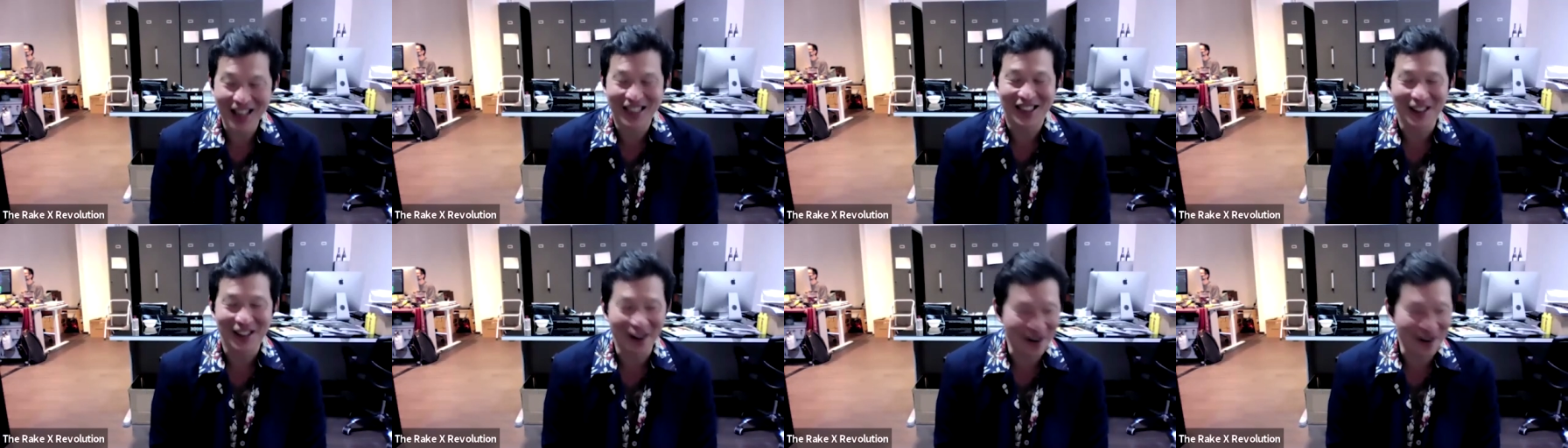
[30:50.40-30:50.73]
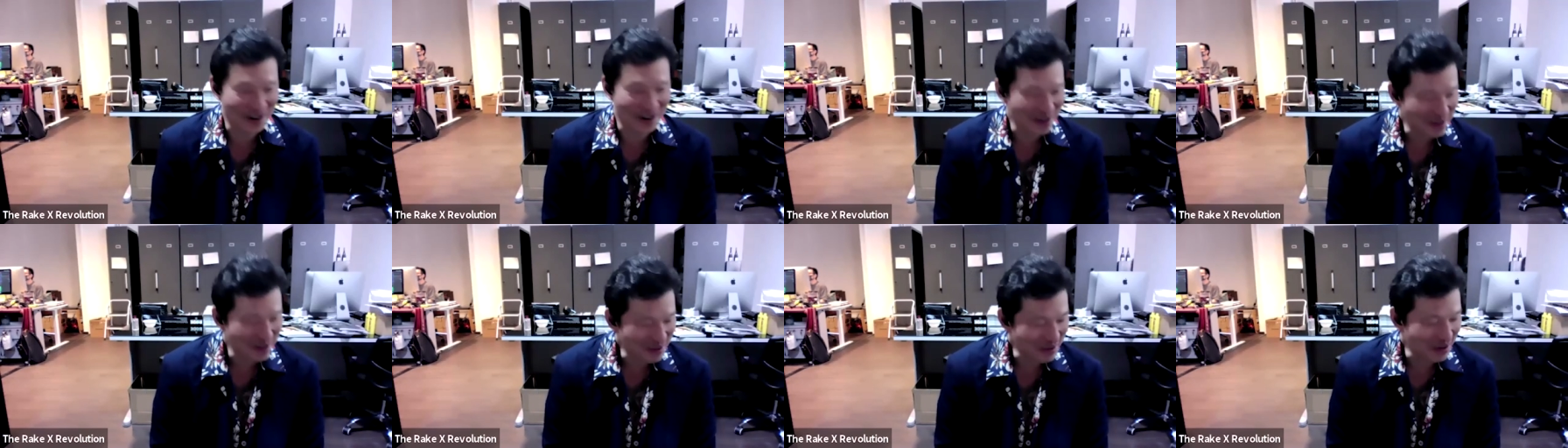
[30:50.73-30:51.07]
I
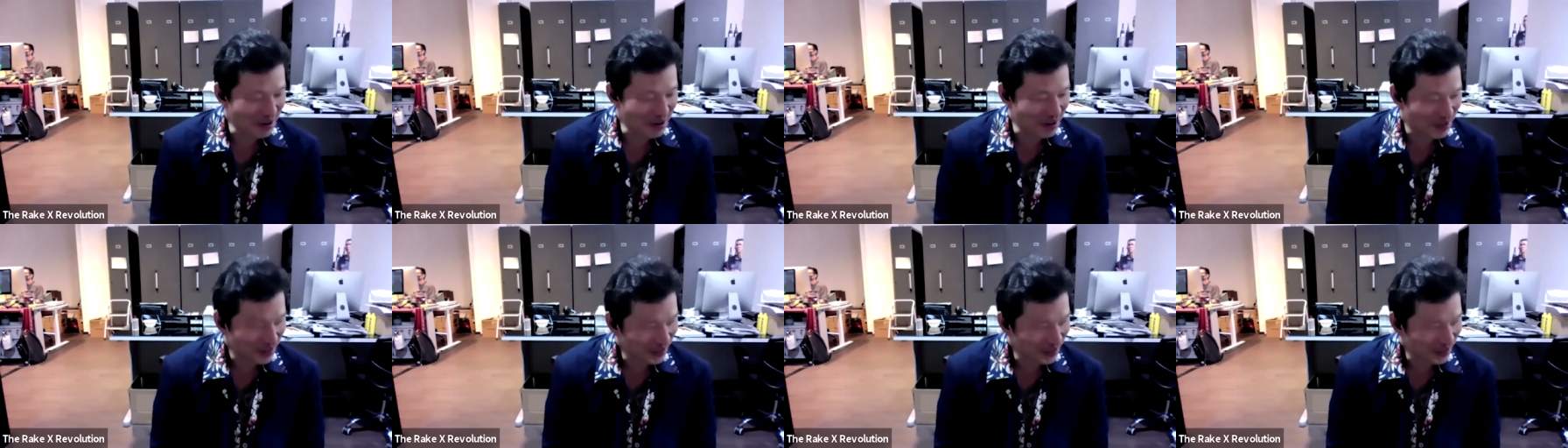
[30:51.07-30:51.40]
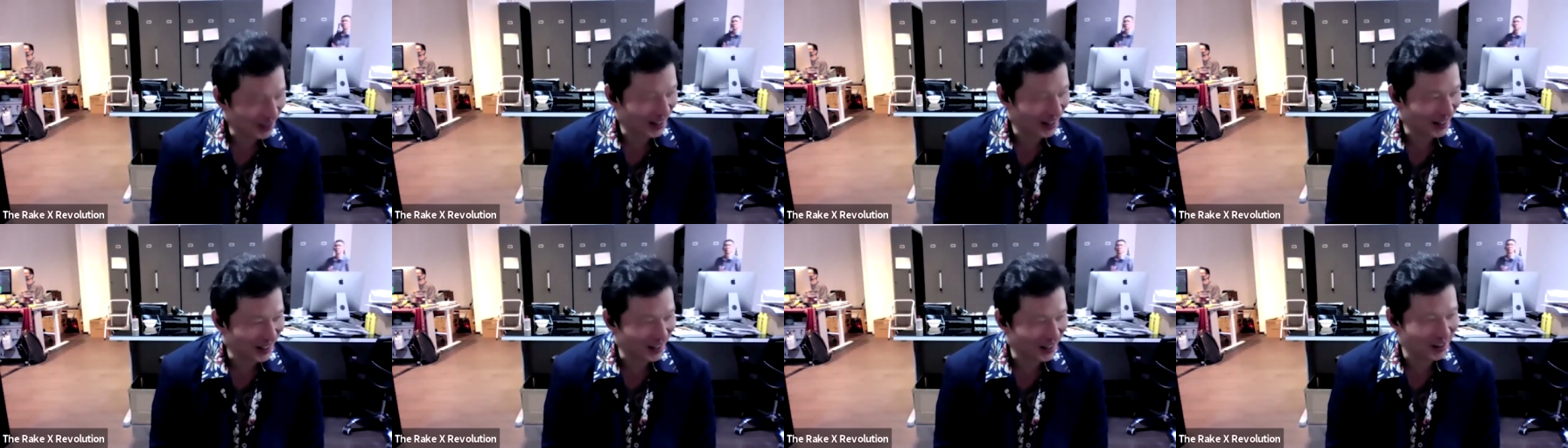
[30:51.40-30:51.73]
started
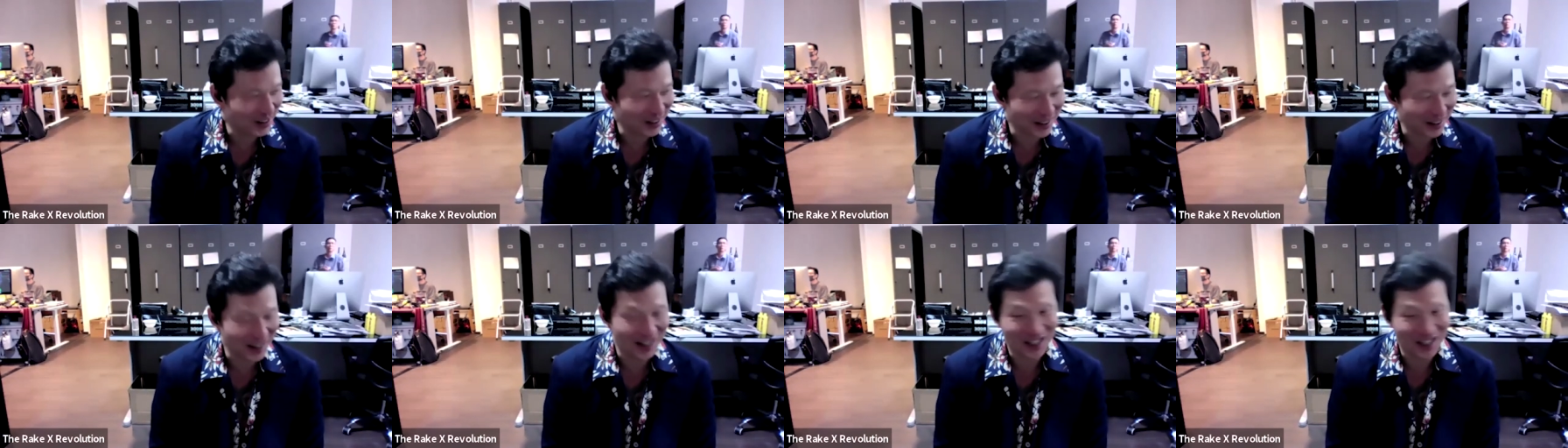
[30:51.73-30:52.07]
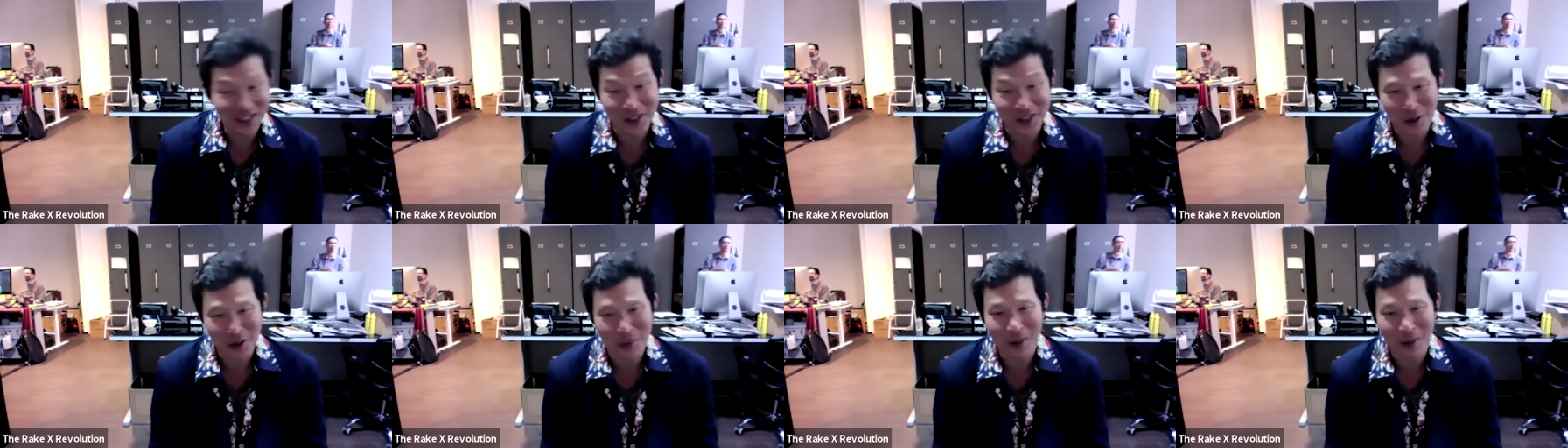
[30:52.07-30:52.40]
like getting
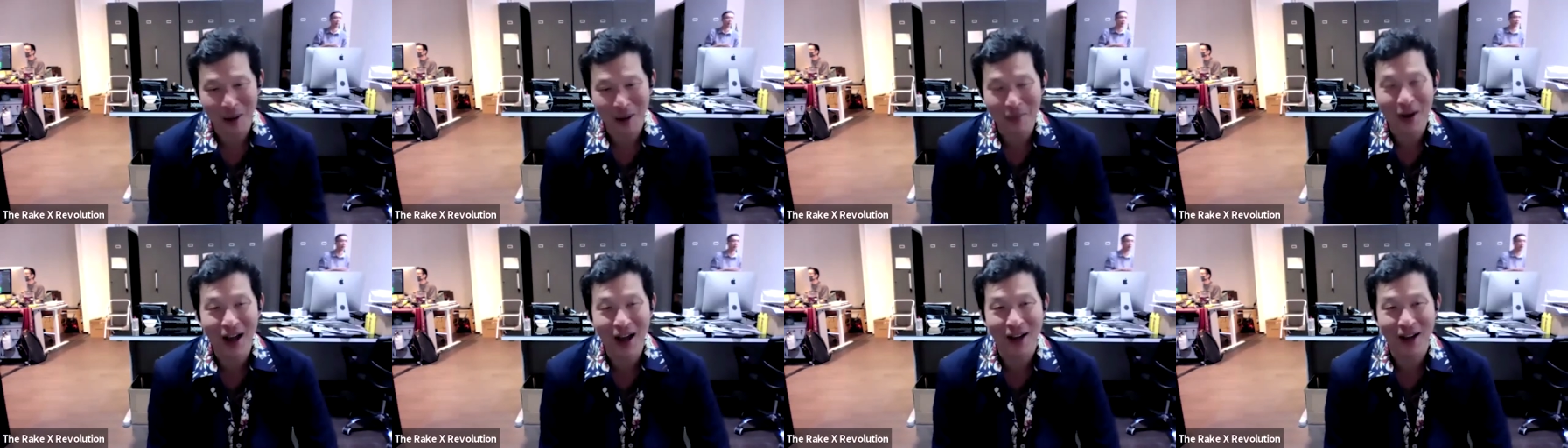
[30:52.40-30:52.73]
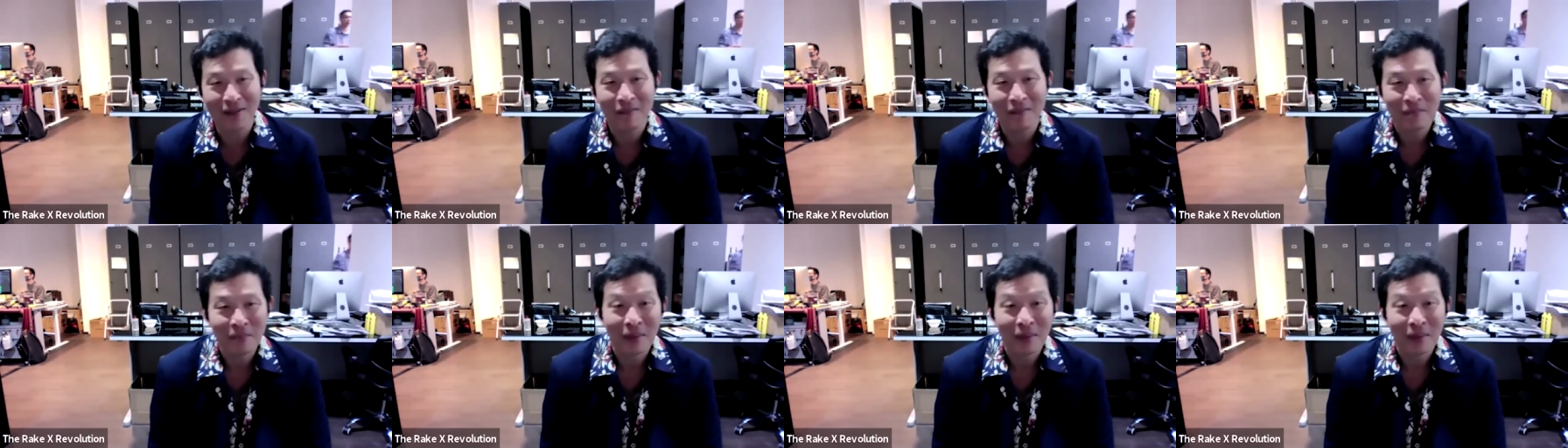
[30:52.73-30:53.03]
suits made by